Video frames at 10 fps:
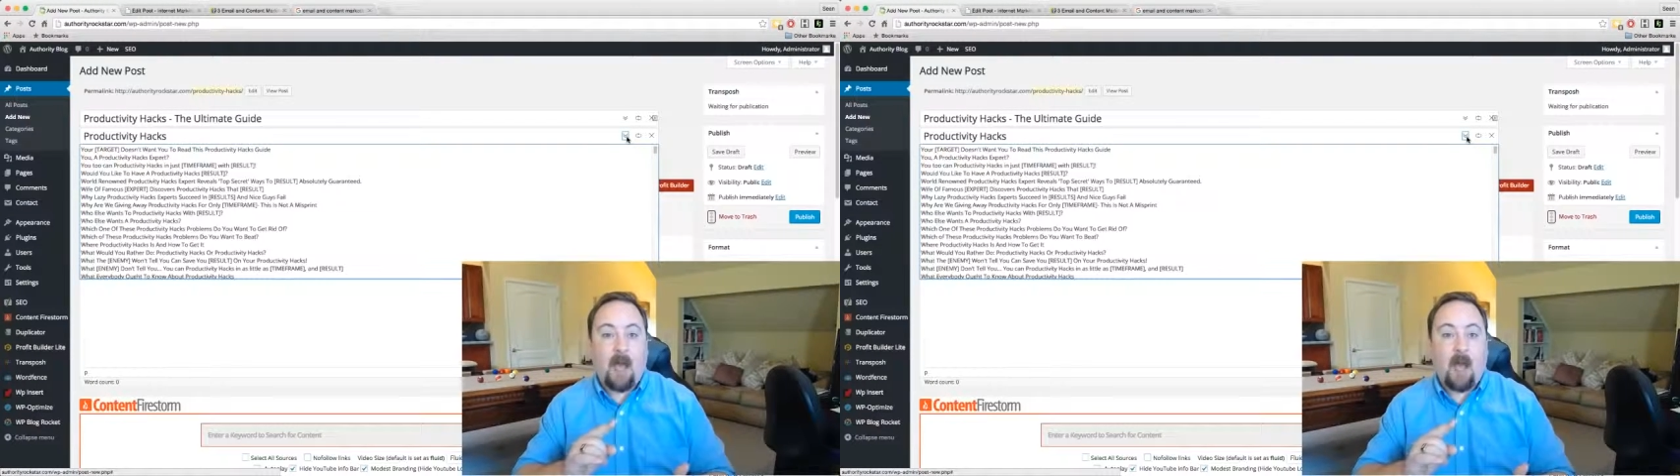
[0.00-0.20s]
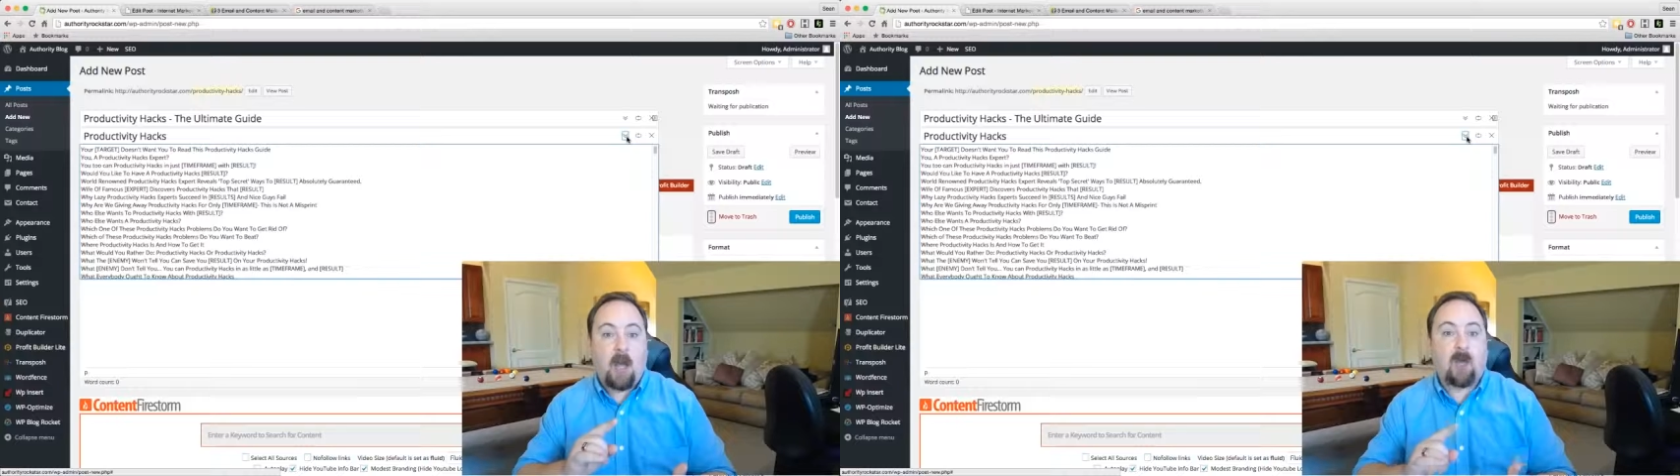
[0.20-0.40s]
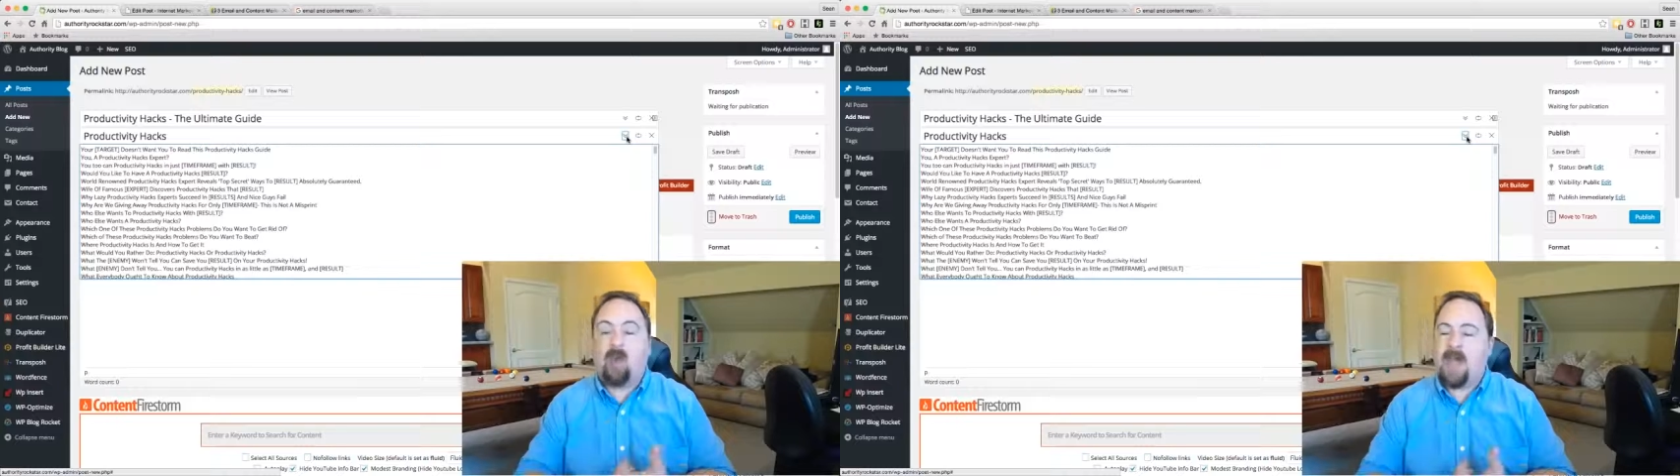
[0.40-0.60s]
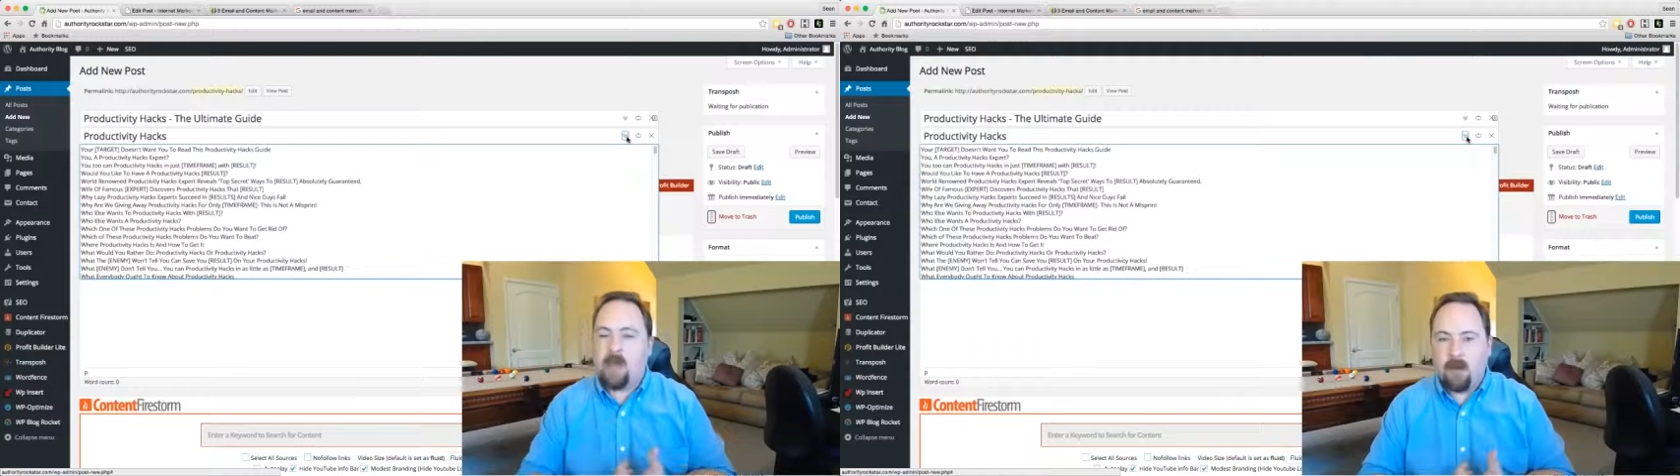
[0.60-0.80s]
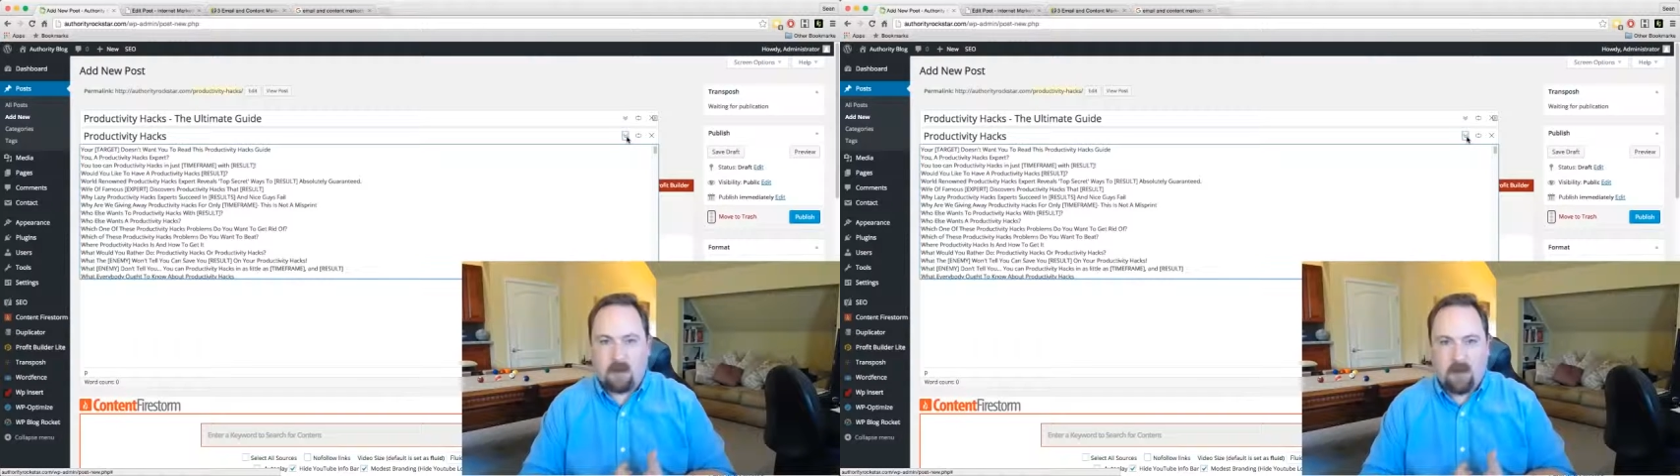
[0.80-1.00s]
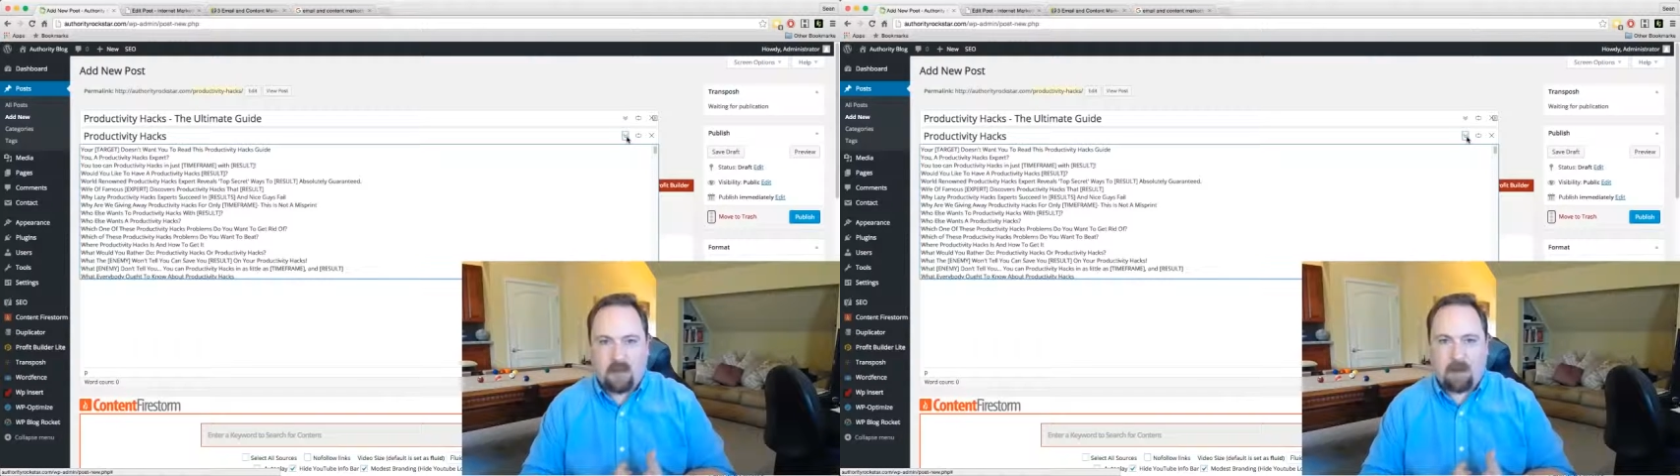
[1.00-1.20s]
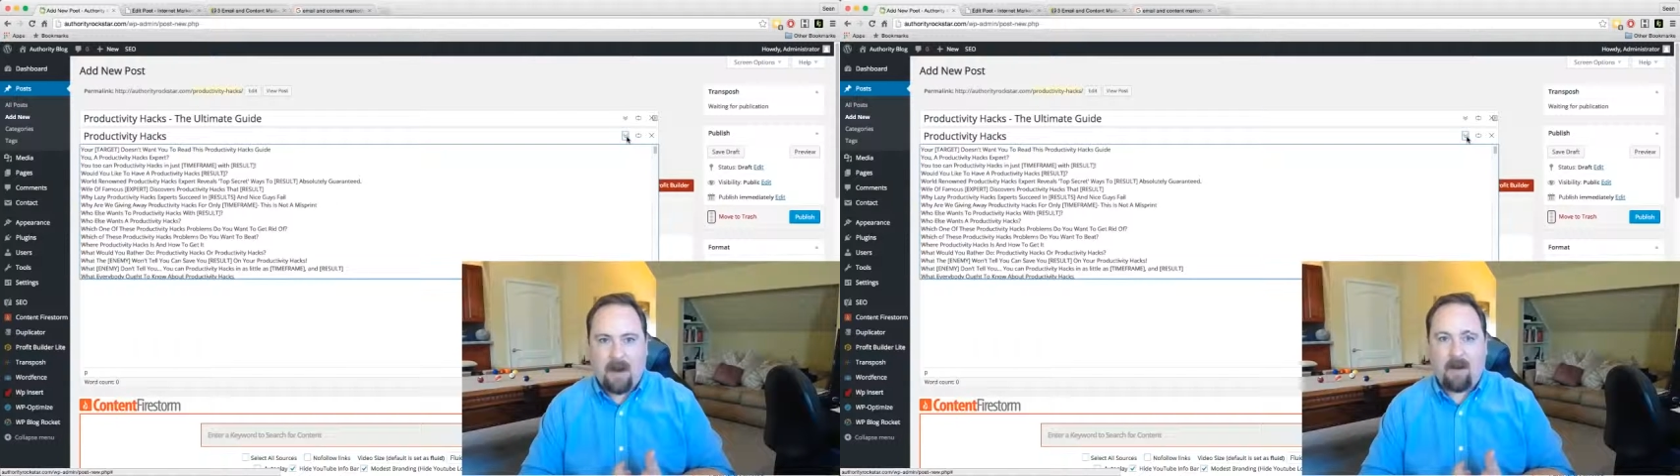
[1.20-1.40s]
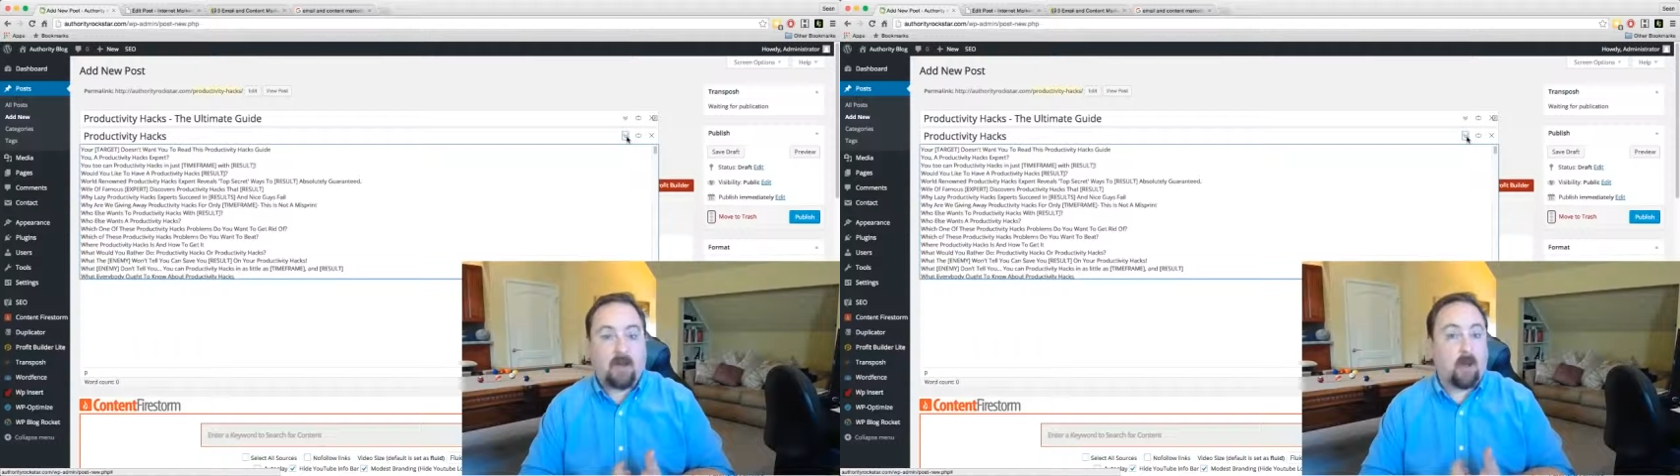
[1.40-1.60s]
a great user
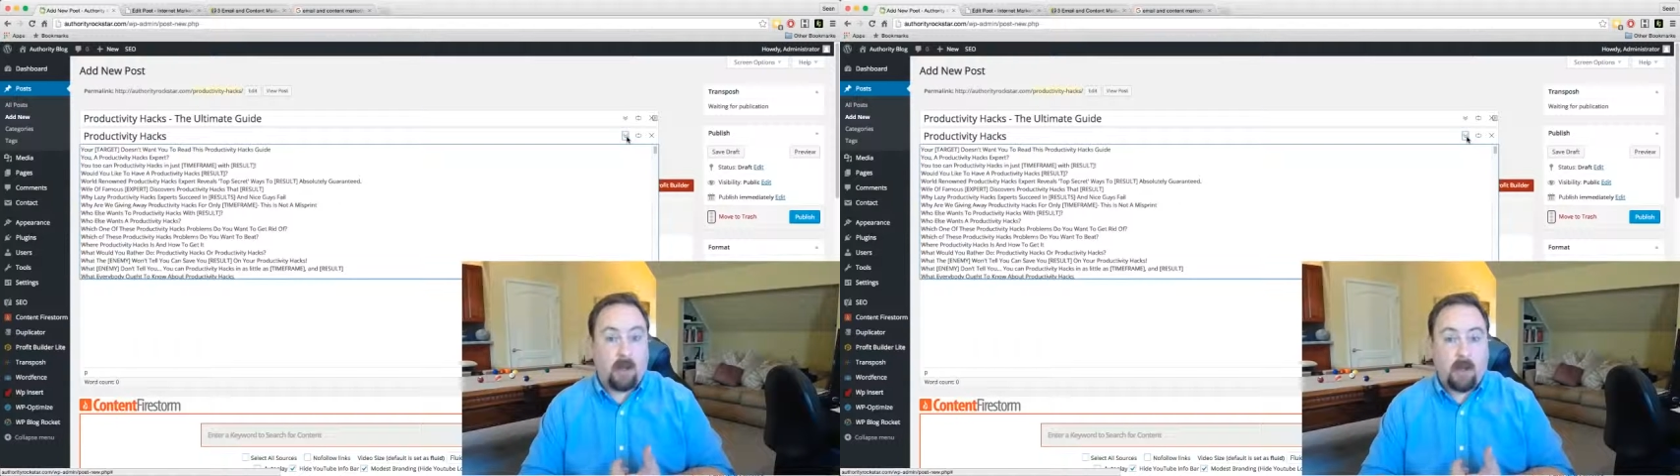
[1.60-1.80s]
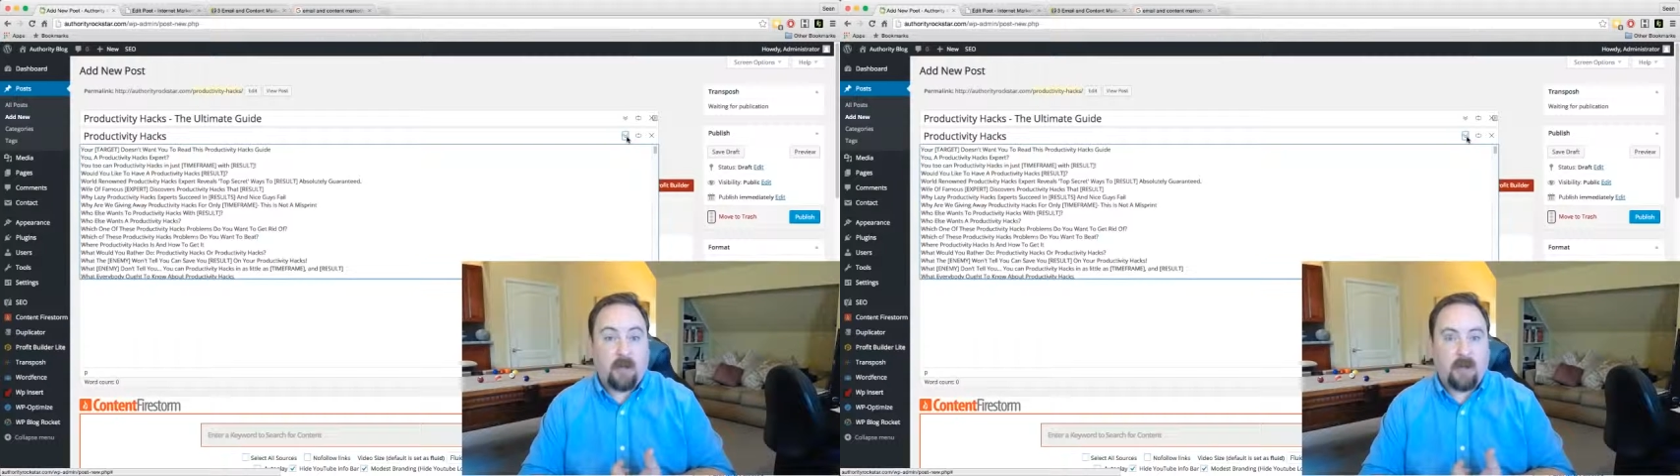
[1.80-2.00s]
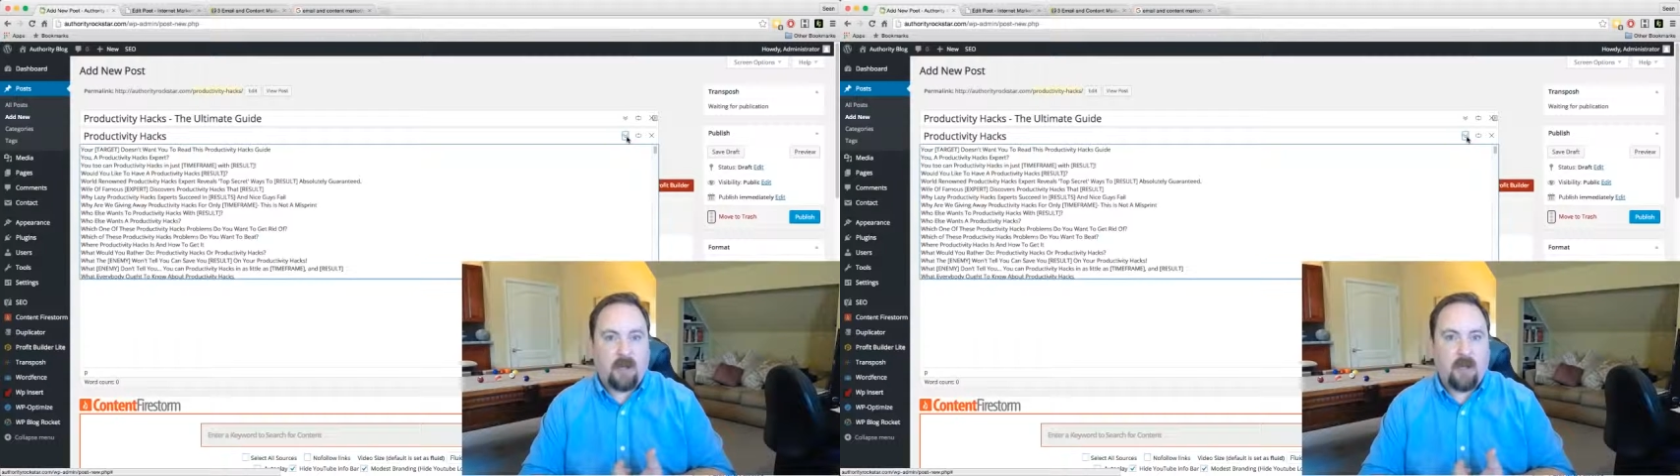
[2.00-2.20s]
experience, so your users,